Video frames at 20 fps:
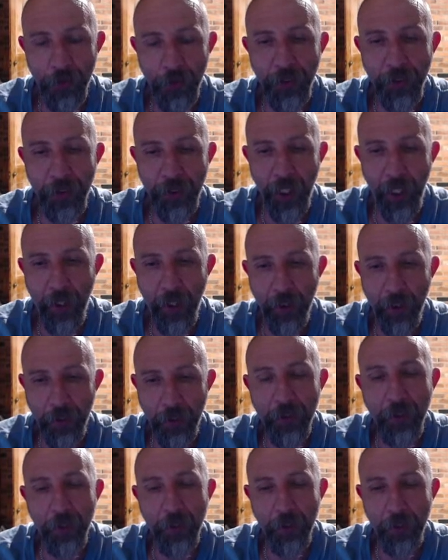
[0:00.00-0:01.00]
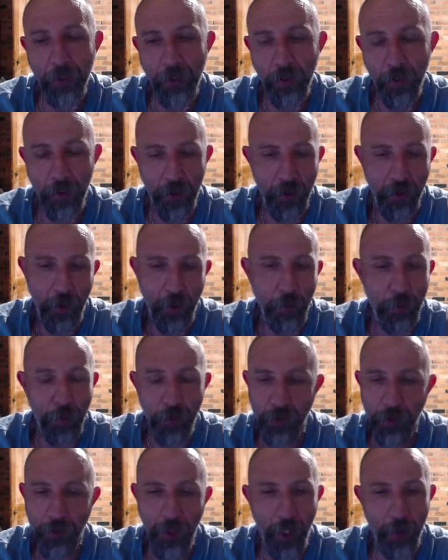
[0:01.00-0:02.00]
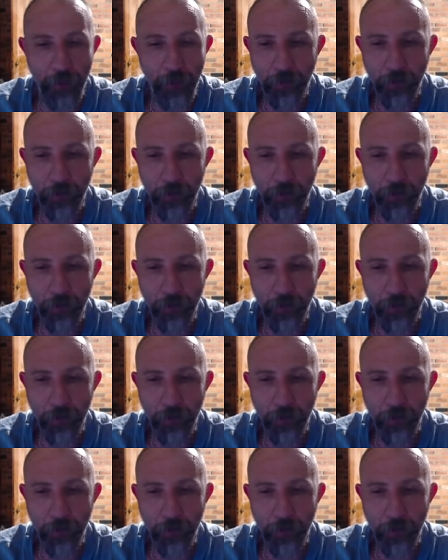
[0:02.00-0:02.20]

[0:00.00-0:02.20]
and standards. It's as simple as that.